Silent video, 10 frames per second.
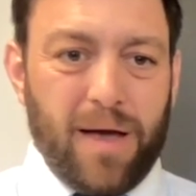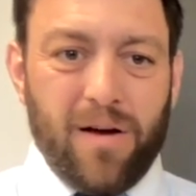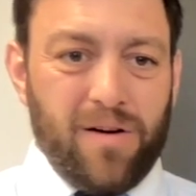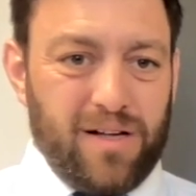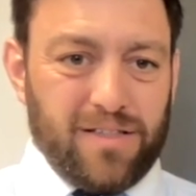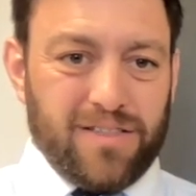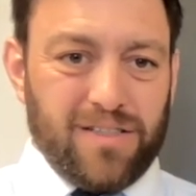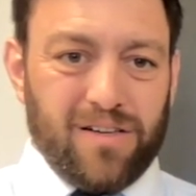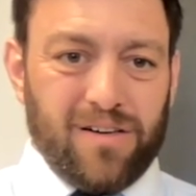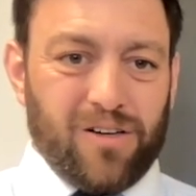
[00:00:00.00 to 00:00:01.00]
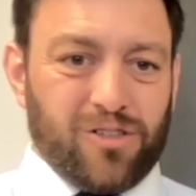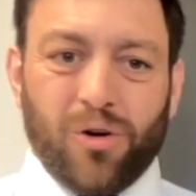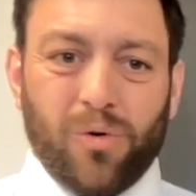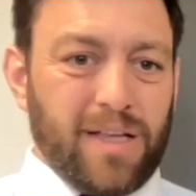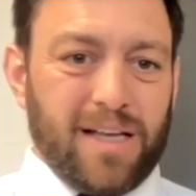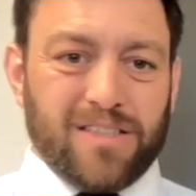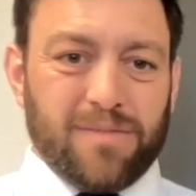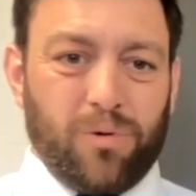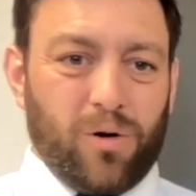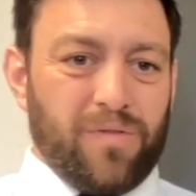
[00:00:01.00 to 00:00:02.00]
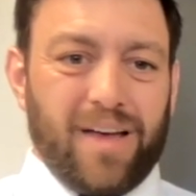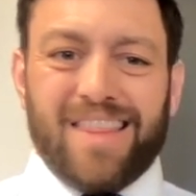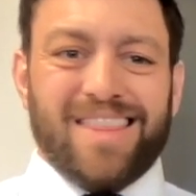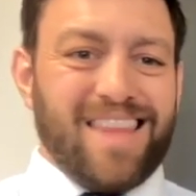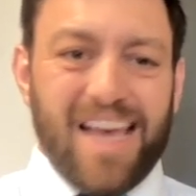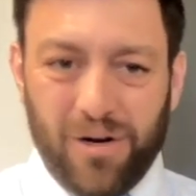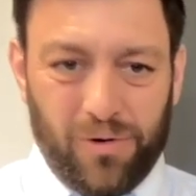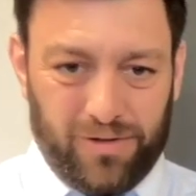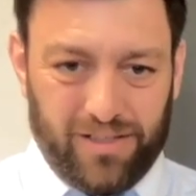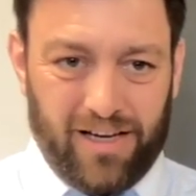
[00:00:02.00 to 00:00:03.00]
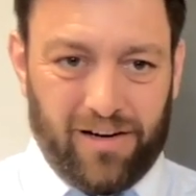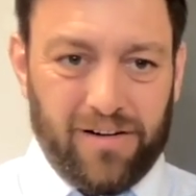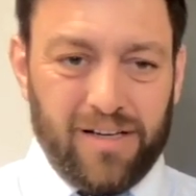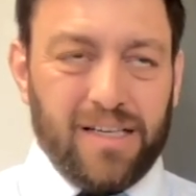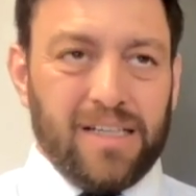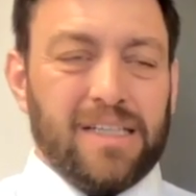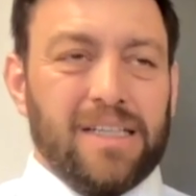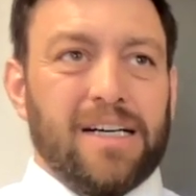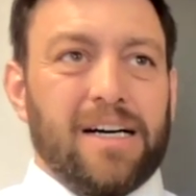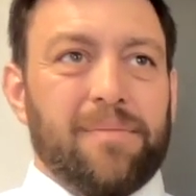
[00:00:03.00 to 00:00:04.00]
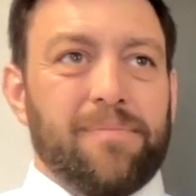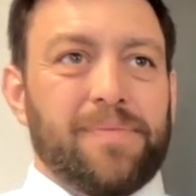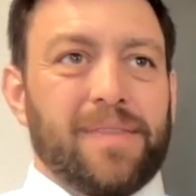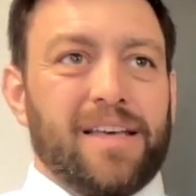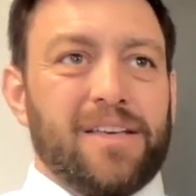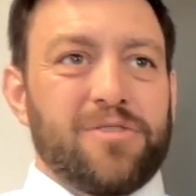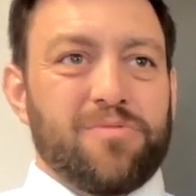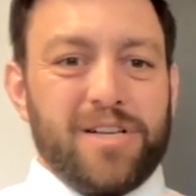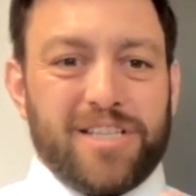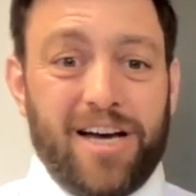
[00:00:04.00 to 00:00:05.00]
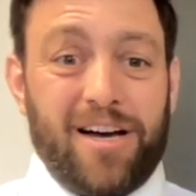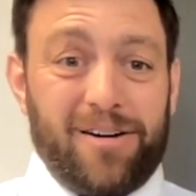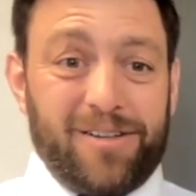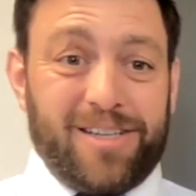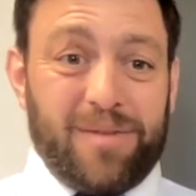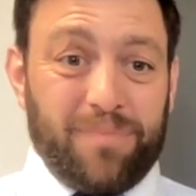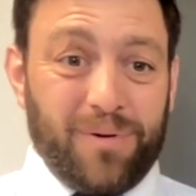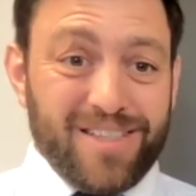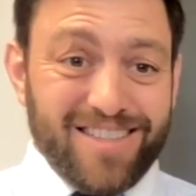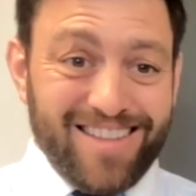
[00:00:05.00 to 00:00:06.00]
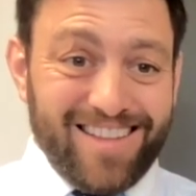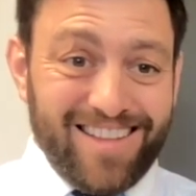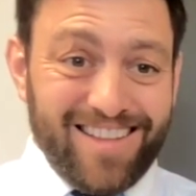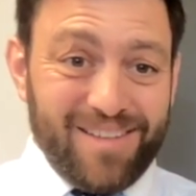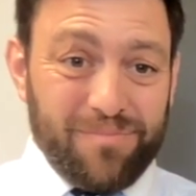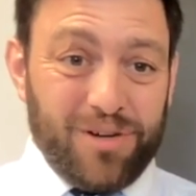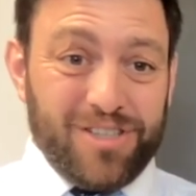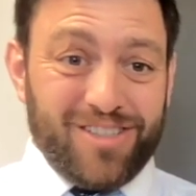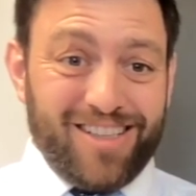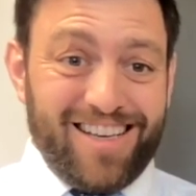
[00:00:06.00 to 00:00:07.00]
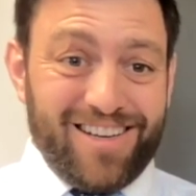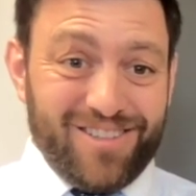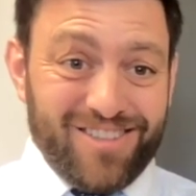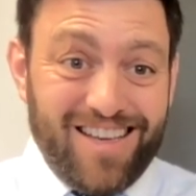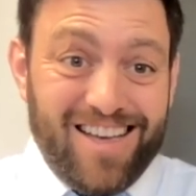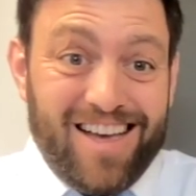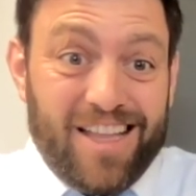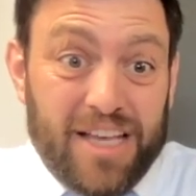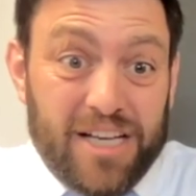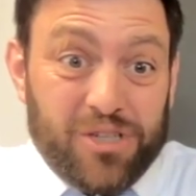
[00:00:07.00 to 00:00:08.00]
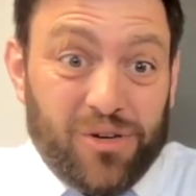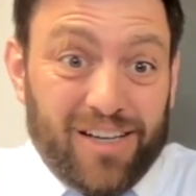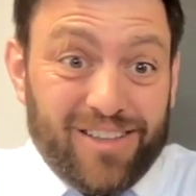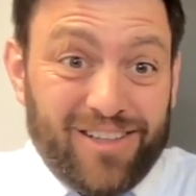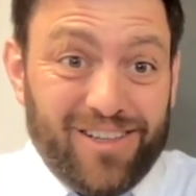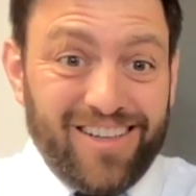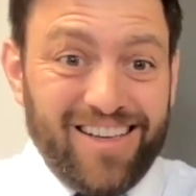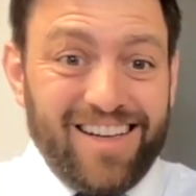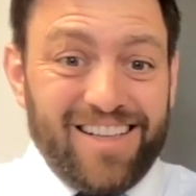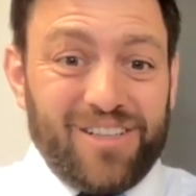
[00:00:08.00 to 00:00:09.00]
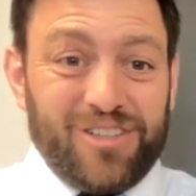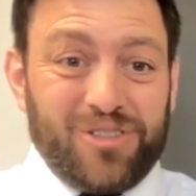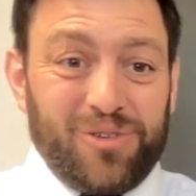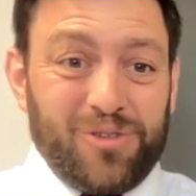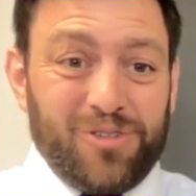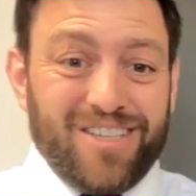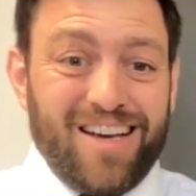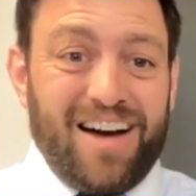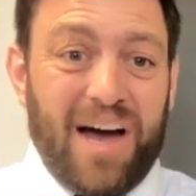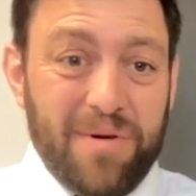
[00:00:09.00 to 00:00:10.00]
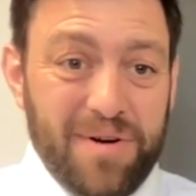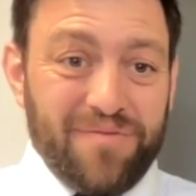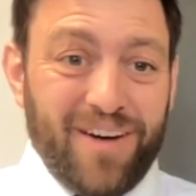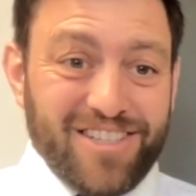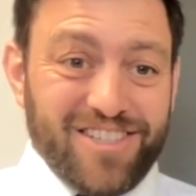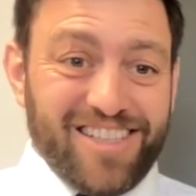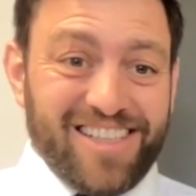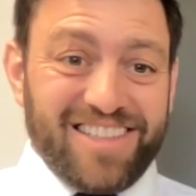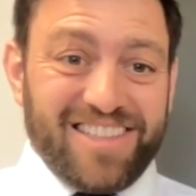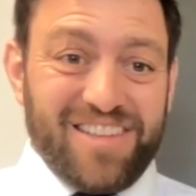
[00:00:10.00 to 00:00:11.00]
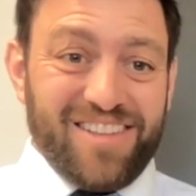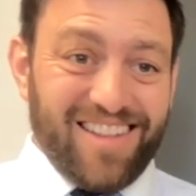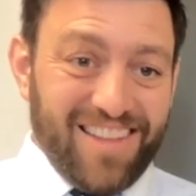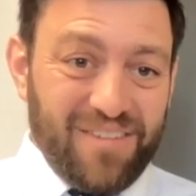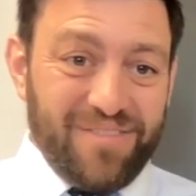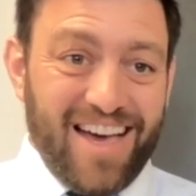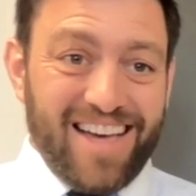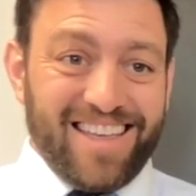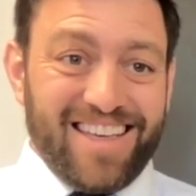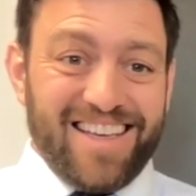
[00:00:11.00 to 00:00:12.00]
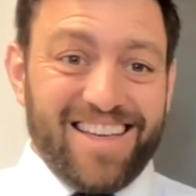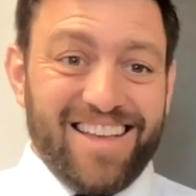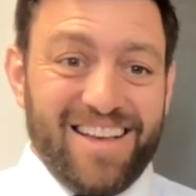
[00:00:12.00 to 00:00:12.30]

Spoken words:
parents are totally unsupportive and they don't care. You reach out to priesthood leaders and they shrug their shoulders. I would invite you to continue to love that kid,